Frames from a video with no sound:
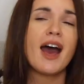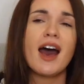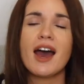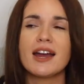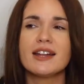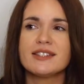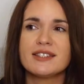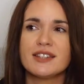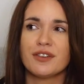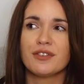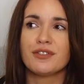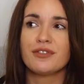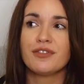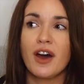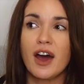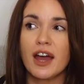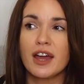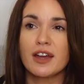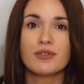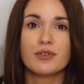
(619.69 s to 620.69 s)
I'd say
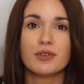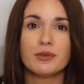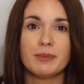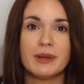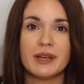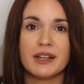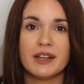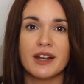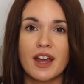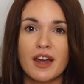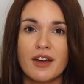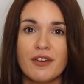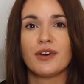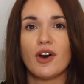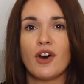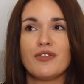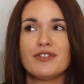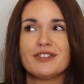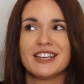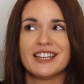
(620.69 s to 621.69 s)
5 would be enough,
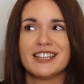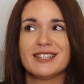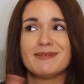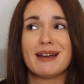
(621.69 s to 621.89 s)
obviously